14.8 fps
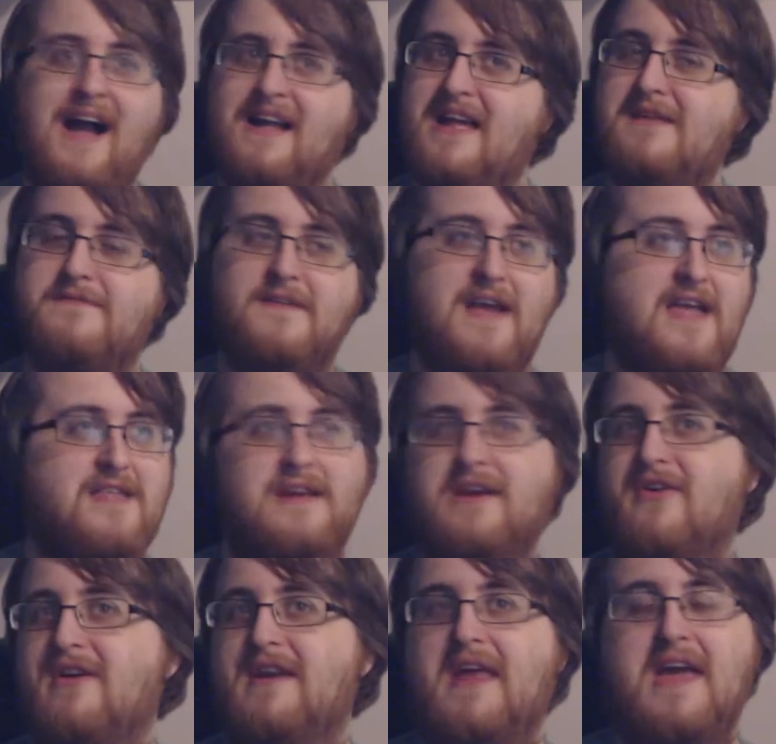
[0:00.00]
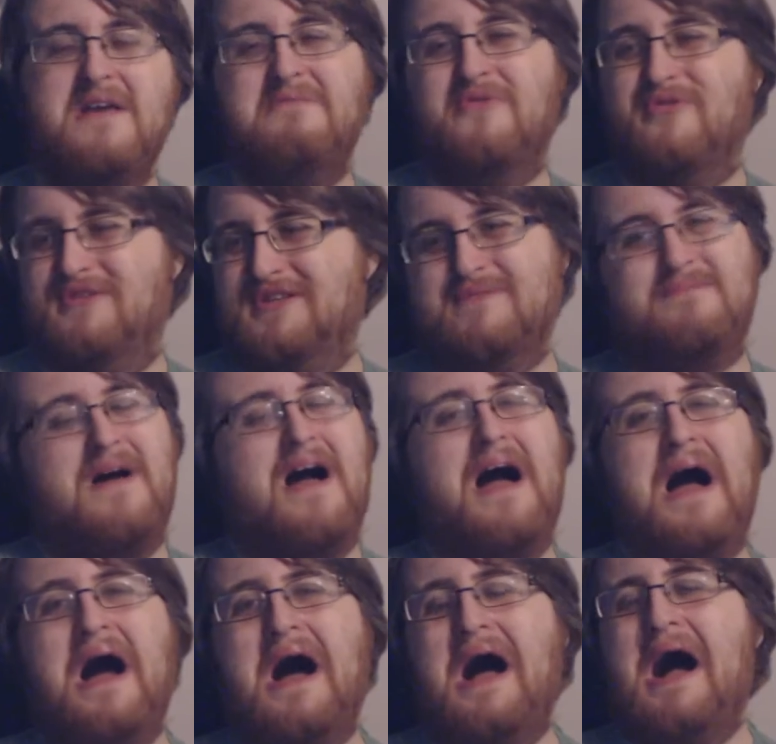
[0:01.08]
I keep forgetting the correct name, Chris
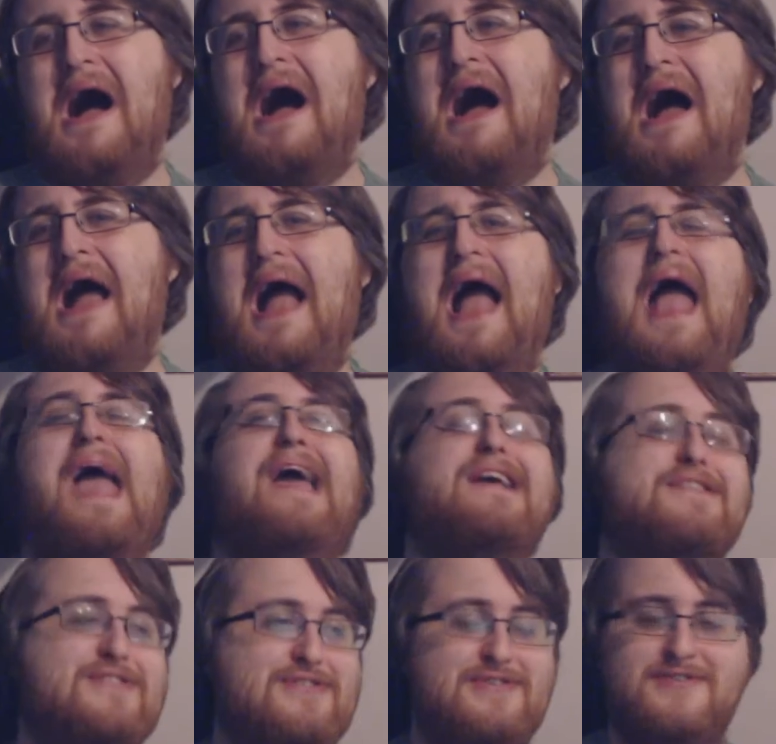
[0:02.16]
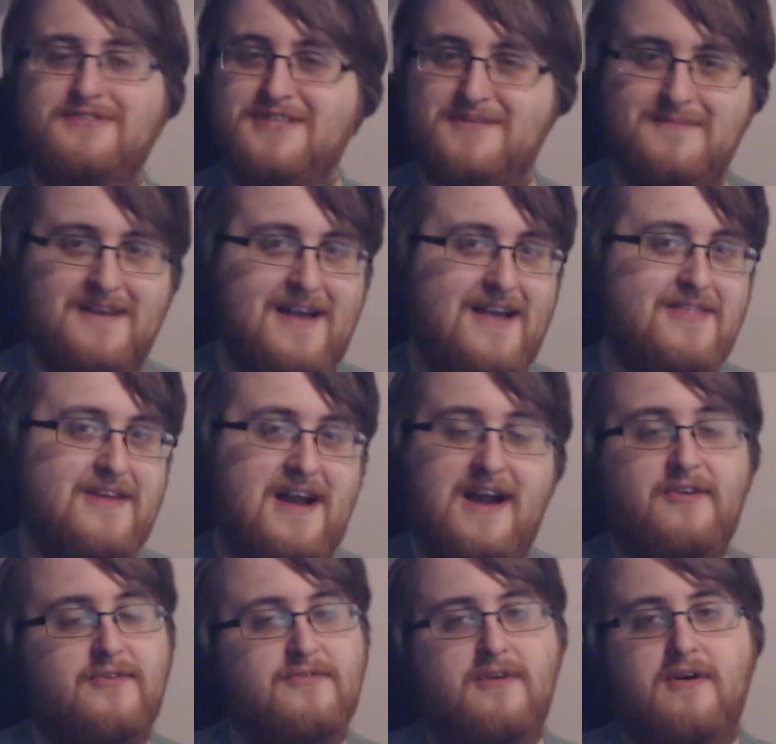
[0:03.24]
Mason or something like that,
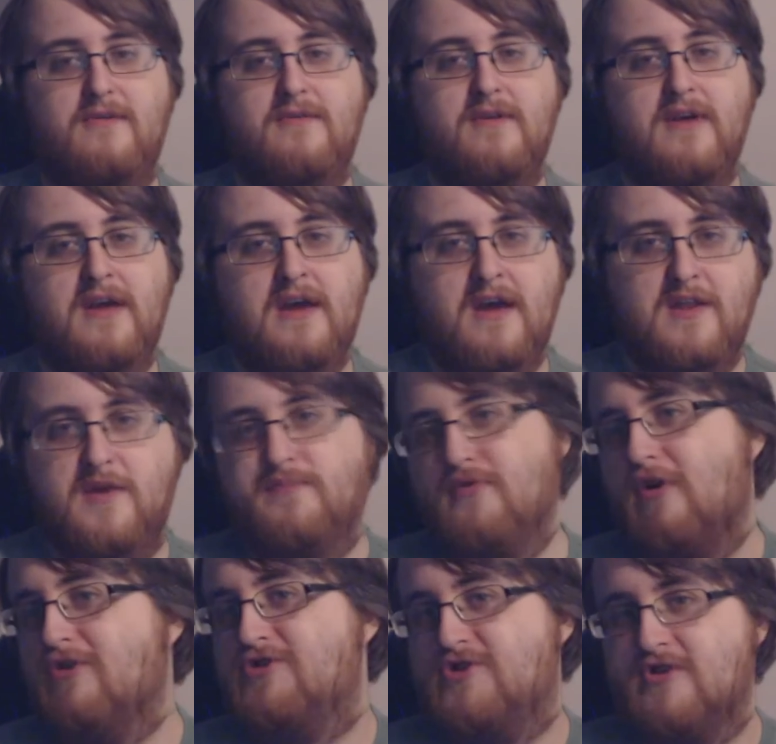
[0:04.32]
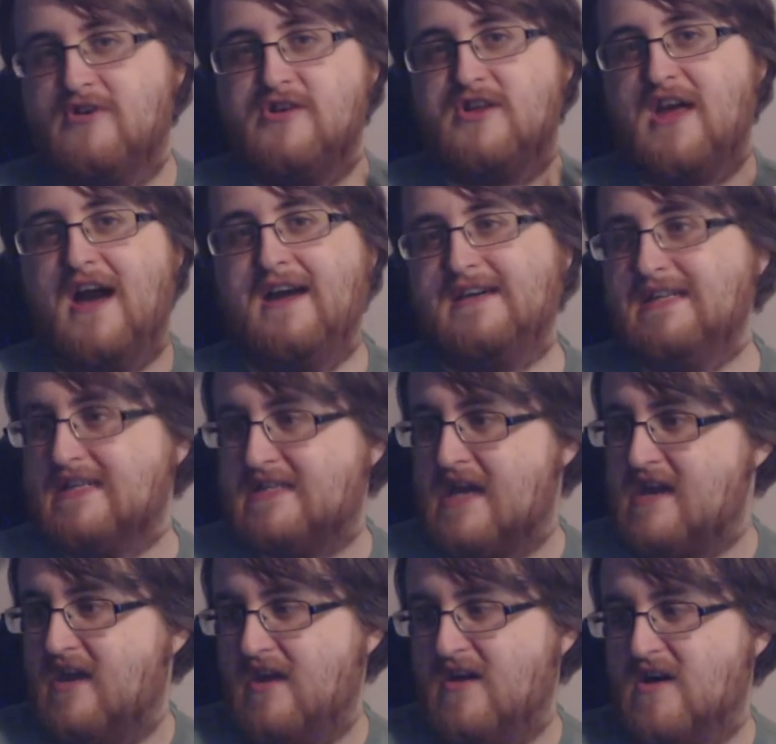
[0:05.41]
I don't know. The Broadchurch guy, he's
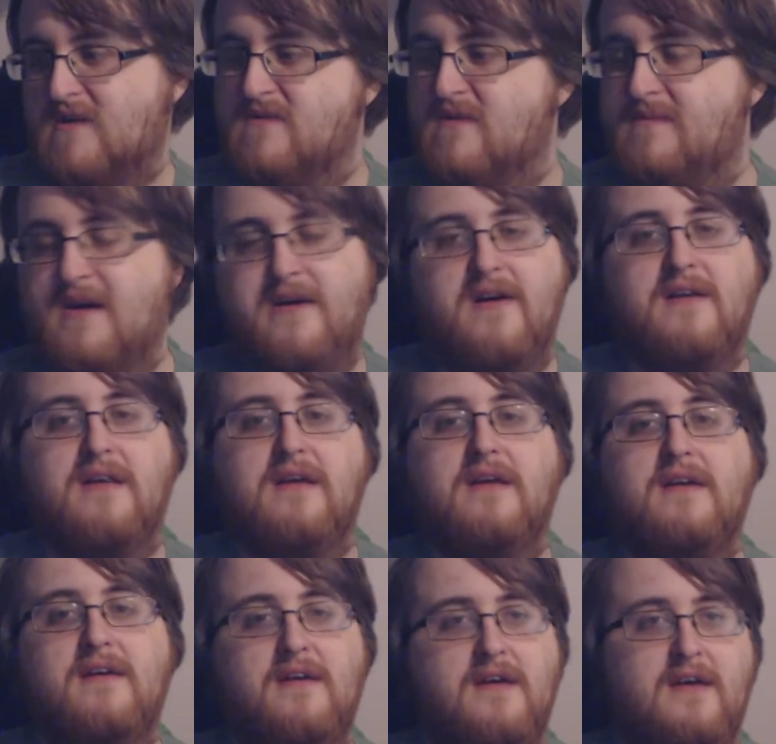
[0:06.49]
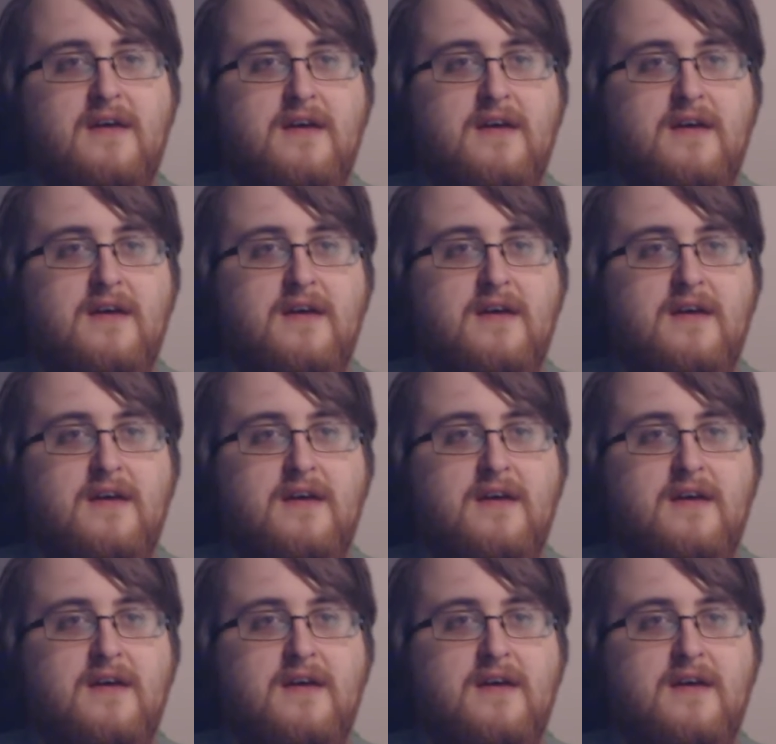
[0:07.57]
taking over apparently.